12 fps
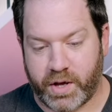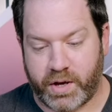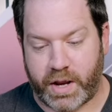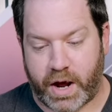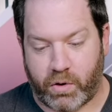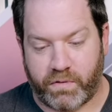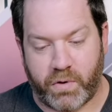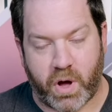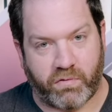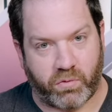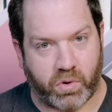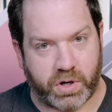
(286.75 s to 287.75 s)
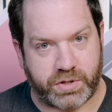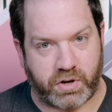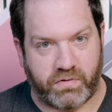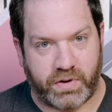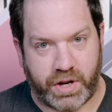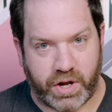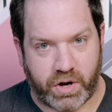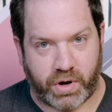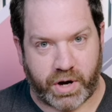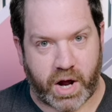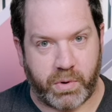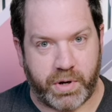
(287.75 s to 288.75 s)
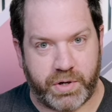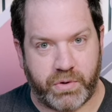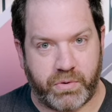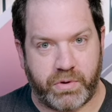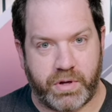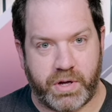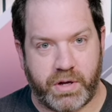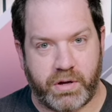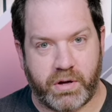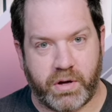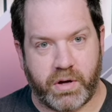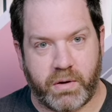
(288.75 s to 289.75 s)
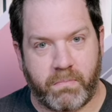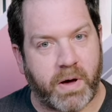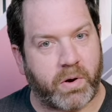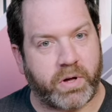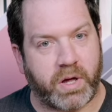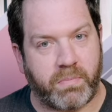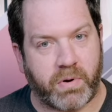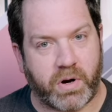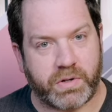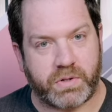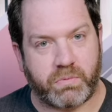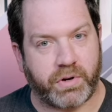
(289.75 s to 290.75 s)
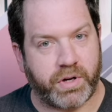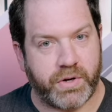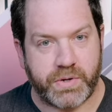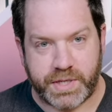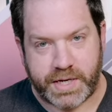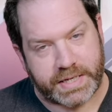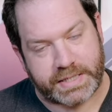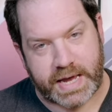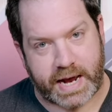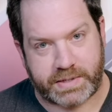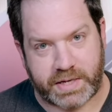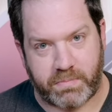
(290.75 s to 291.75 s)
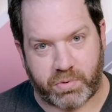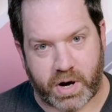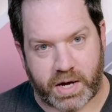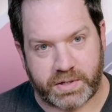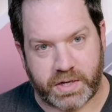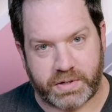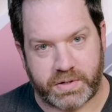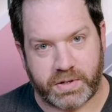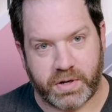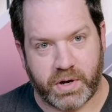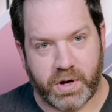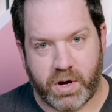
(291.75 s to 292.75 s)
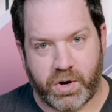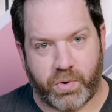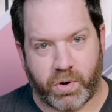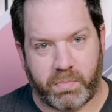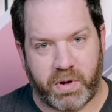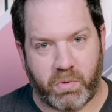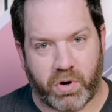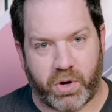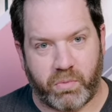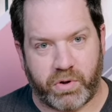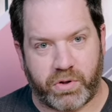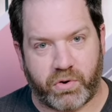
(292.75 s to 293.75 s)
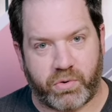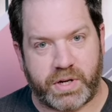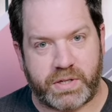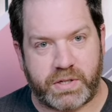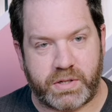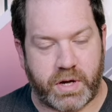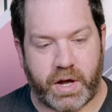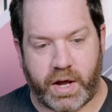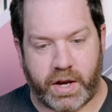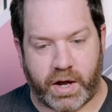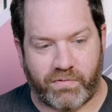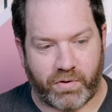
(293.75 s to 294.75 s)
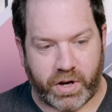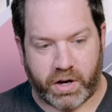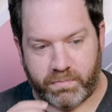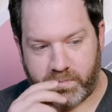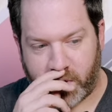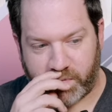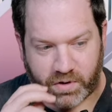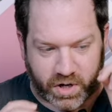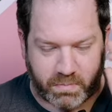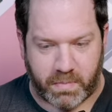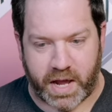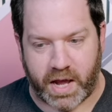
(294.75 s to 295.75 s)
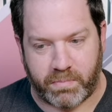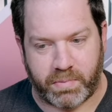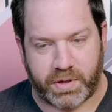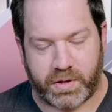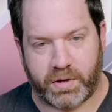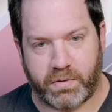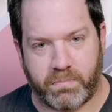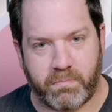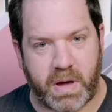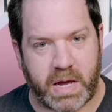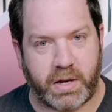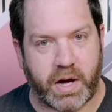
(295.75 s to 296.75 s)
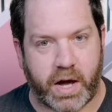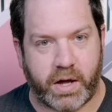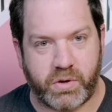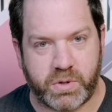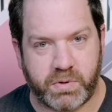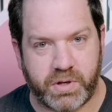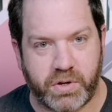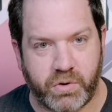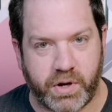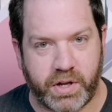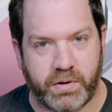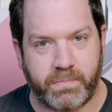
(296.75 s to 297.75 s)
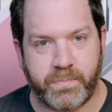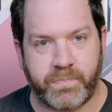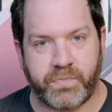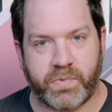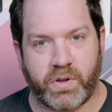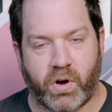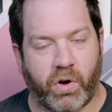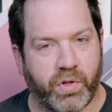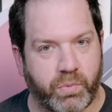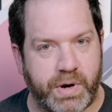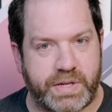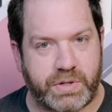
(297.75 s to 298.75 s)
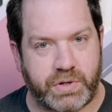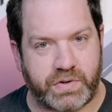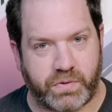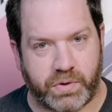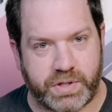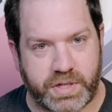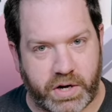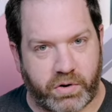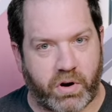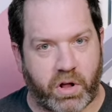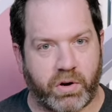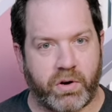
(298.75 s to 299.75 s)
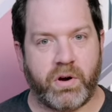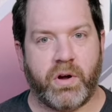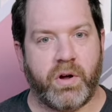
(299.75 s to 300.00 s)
Now, if you haven't watched our video on how we do the model kit parts, we're going to use the exact same process. We're going to be working with Chris, and I forget it off the top of my head, but the main guy who's been doing all the research for the Sandcrawler.